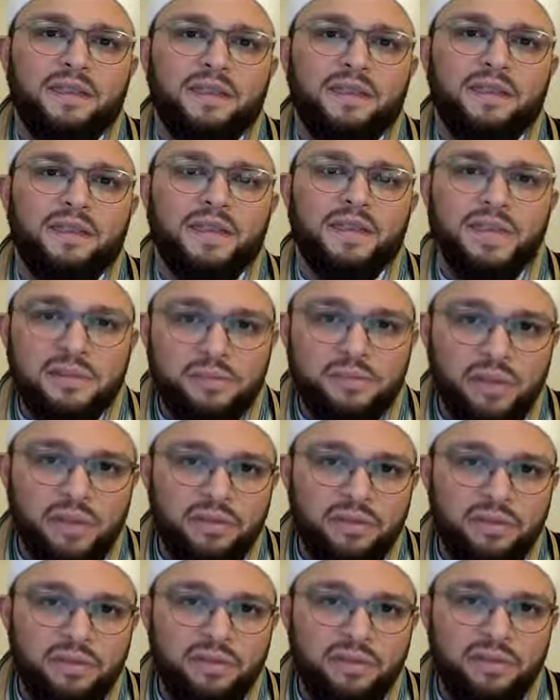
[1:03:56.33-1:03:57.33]
this
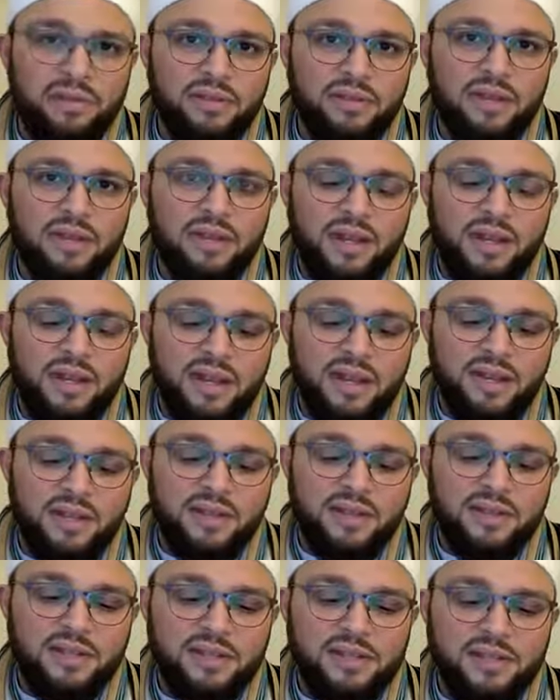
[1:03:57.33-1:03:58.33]
month. It
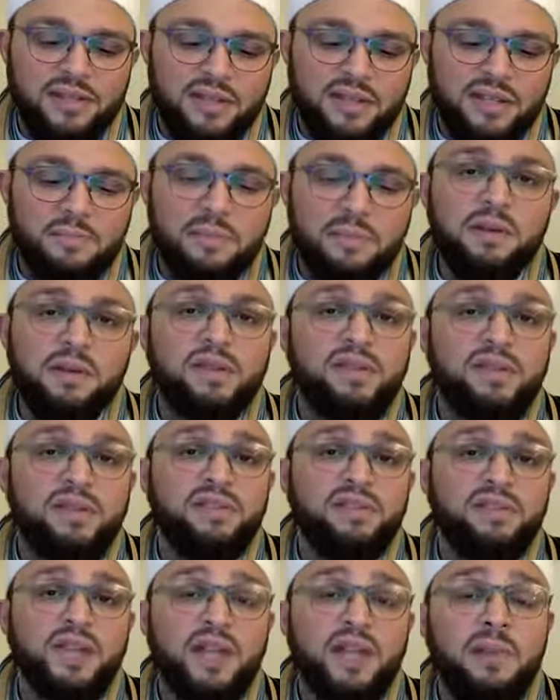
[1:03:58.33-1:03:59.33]
is the spirit
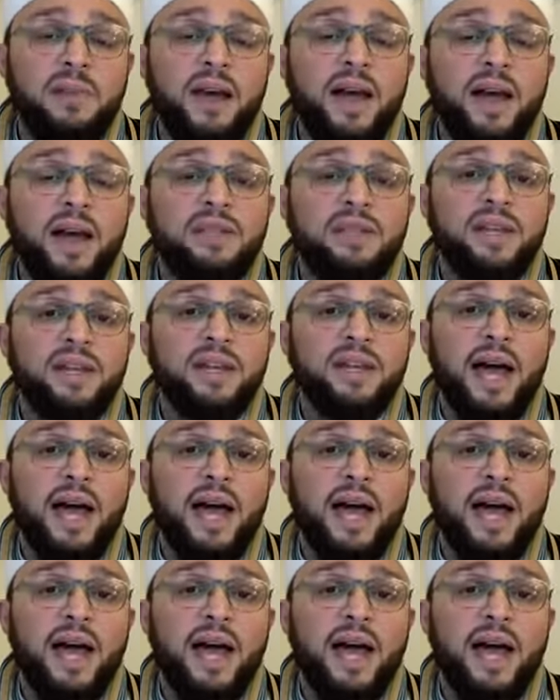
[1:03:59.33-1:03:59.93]
of iman, that